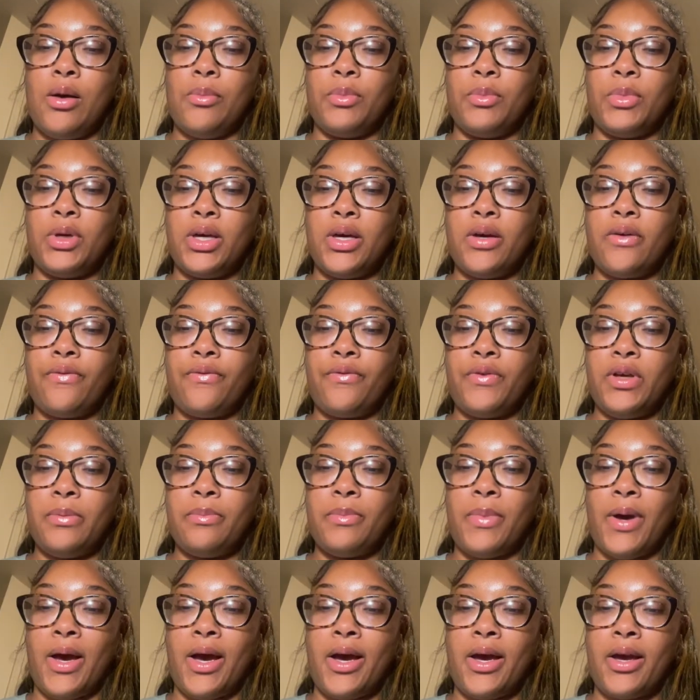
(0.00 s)
Give
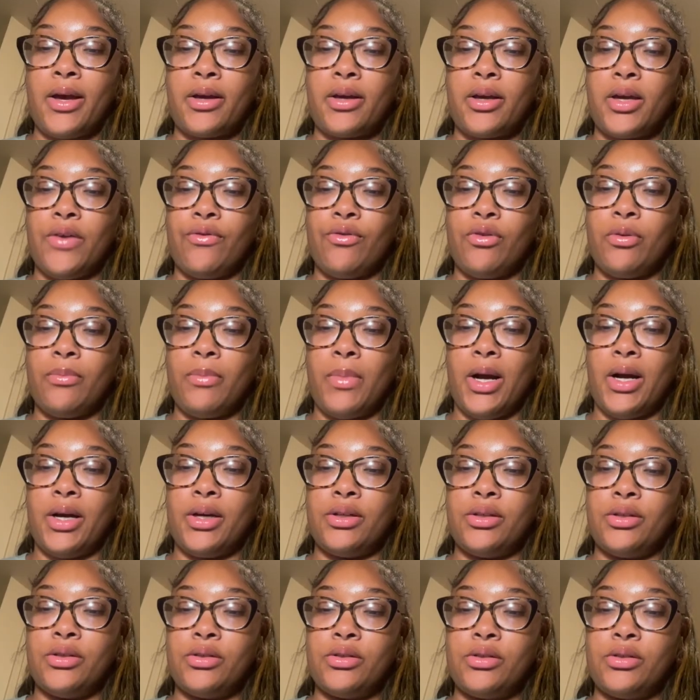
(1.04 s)
feedback and
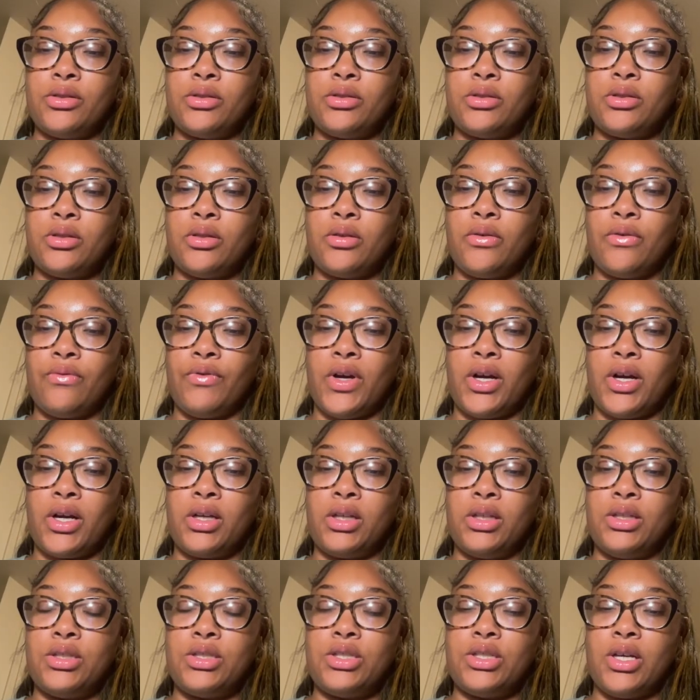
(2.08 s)
reminders.
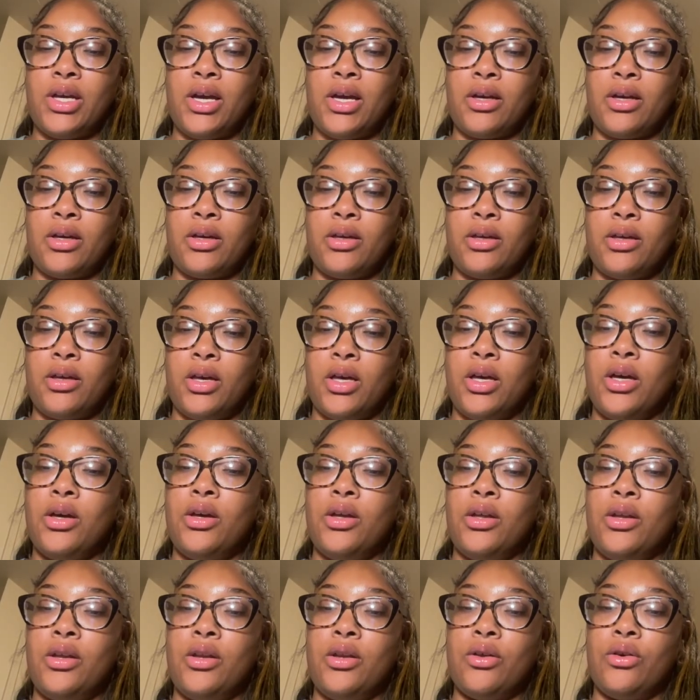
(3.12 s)
Regularly check
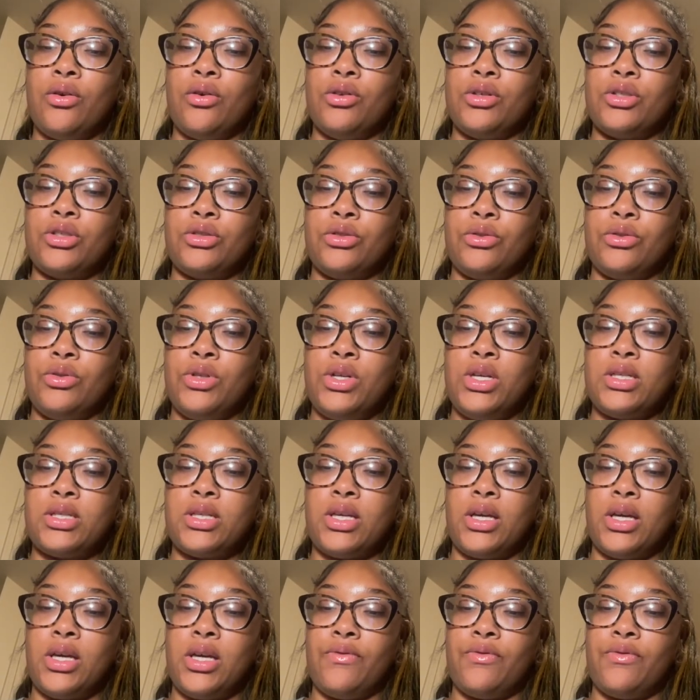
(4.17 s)
in on students
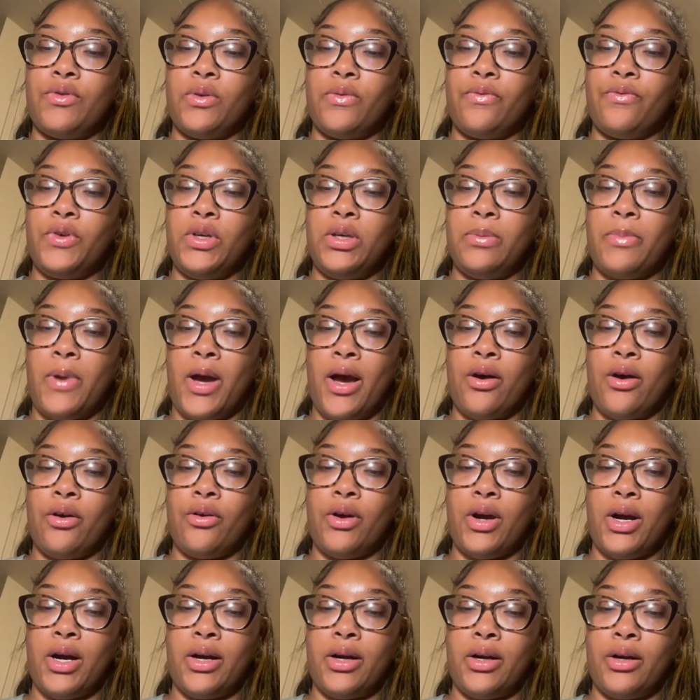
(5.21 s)
and give them feedback on
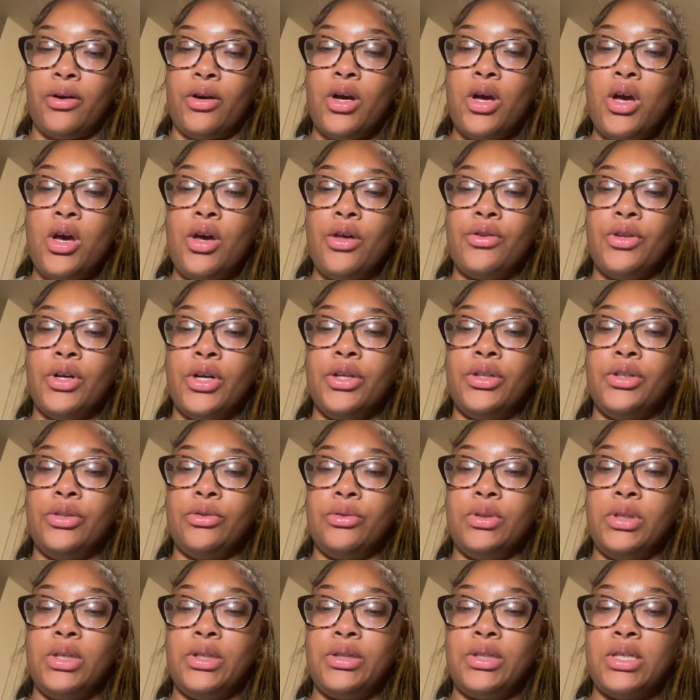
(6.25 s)
how they're
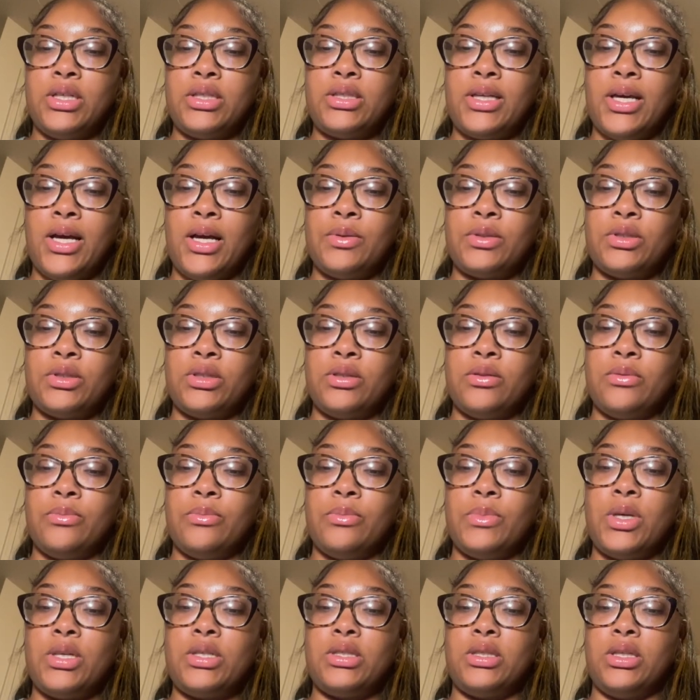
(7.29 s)
doing. This helps
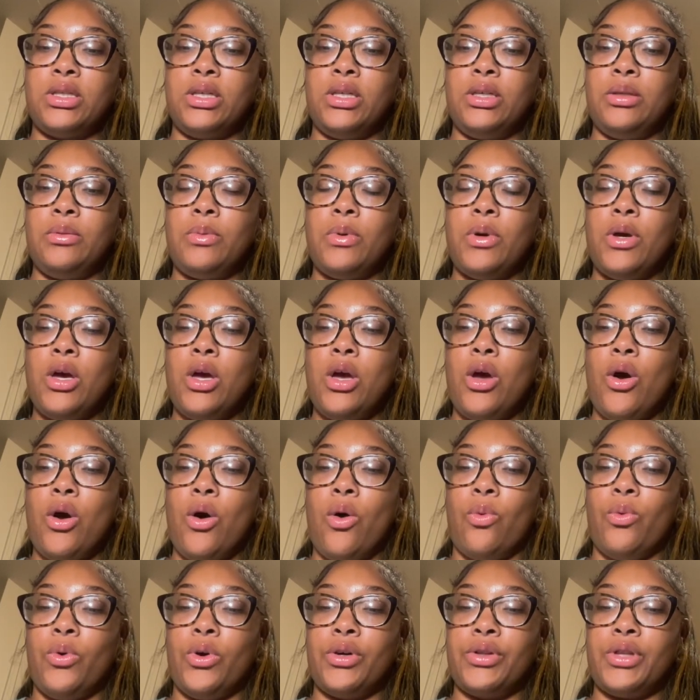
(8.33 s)
them see
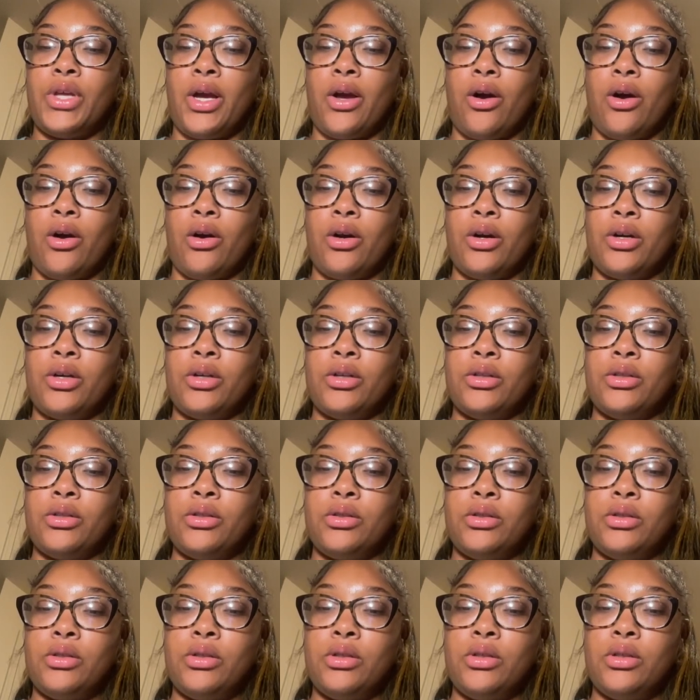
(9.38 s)
where they are
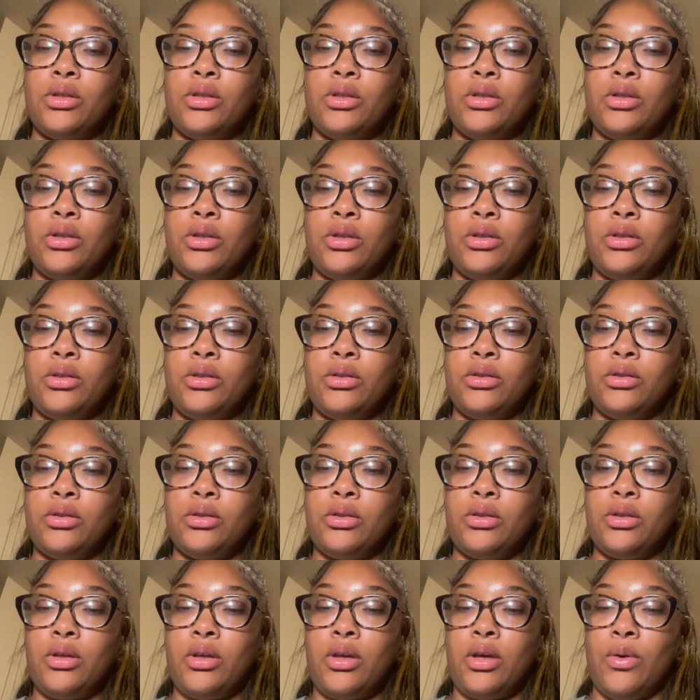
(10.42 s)

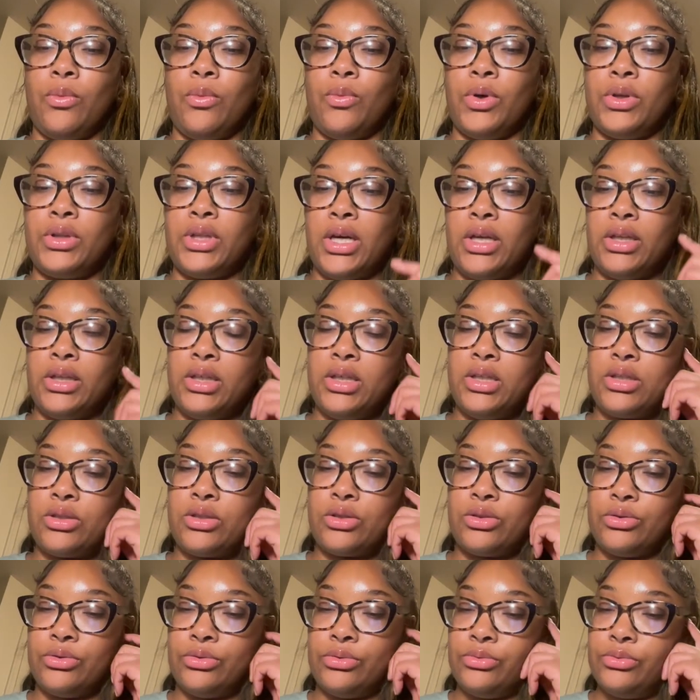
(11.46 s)
and what they need
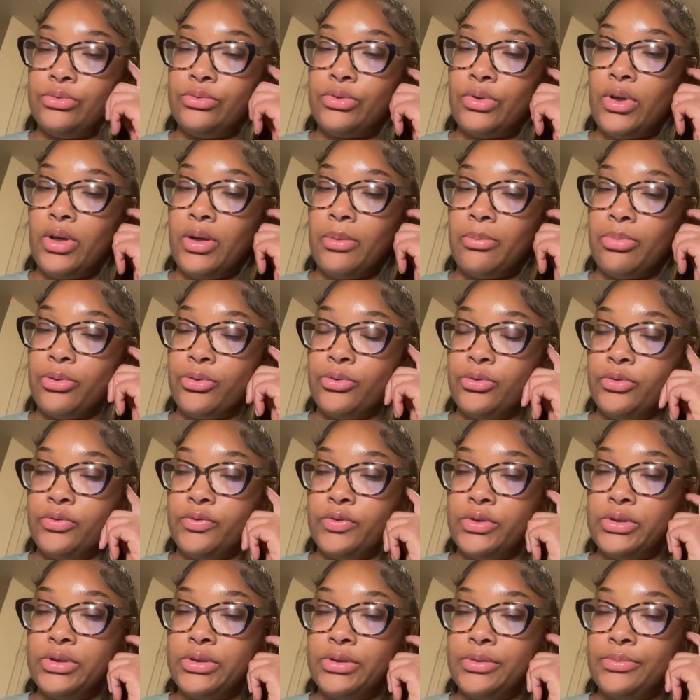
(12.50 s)
to improve
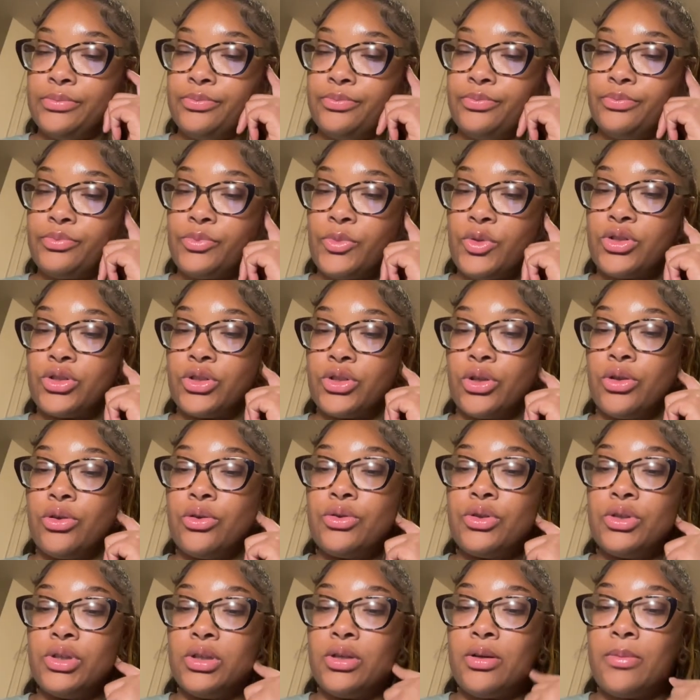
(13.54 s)
on. Show
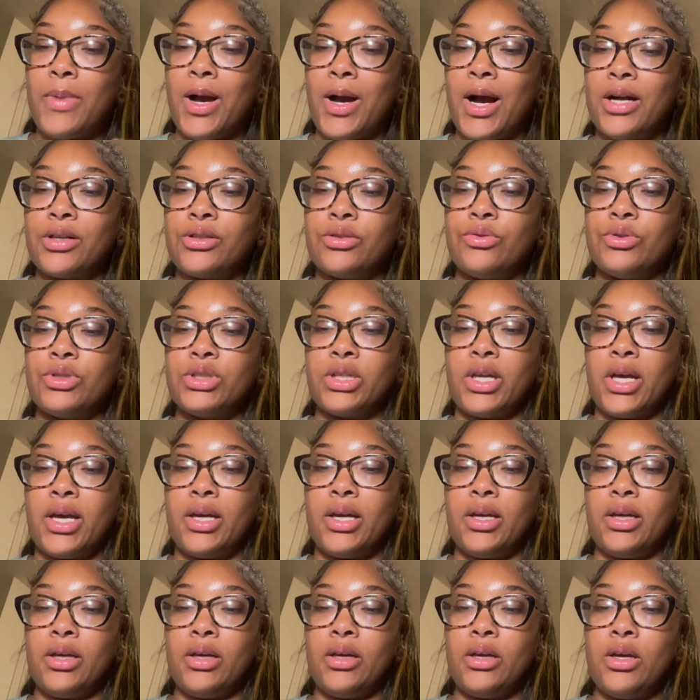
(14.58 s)
them how to
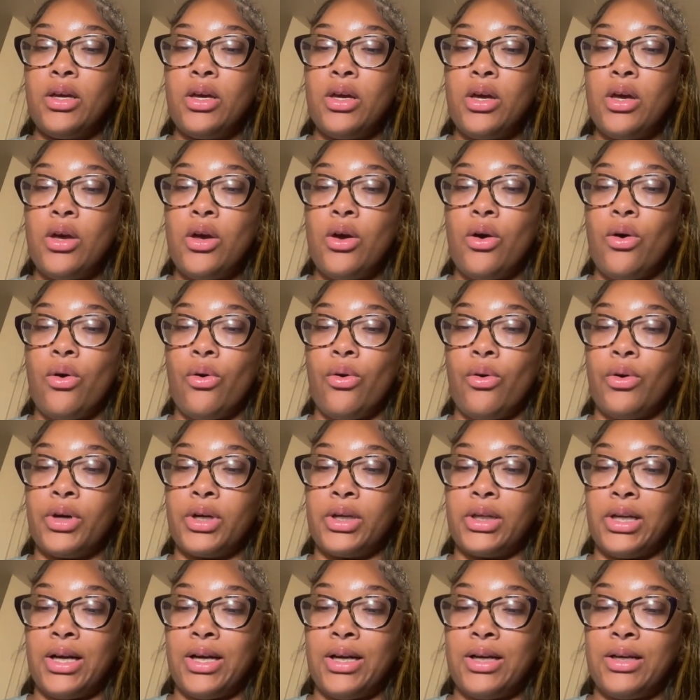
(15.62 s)
stay
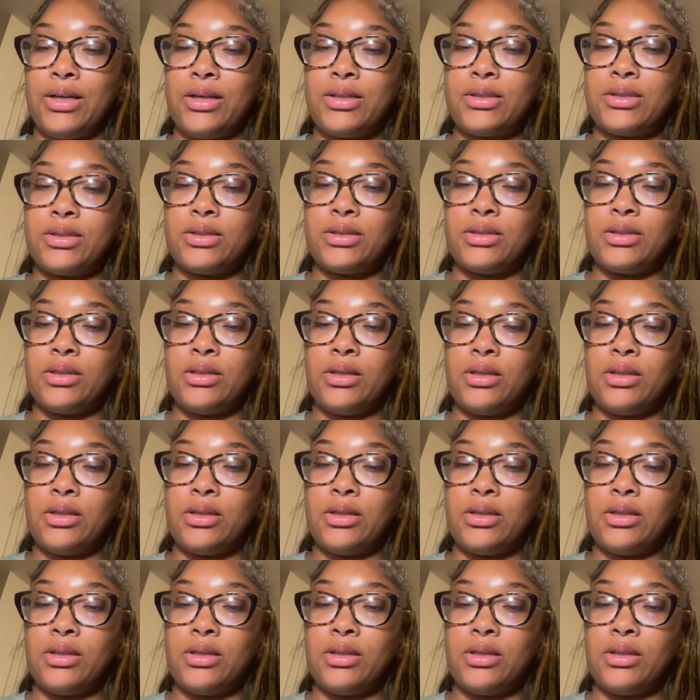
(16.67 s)
organized.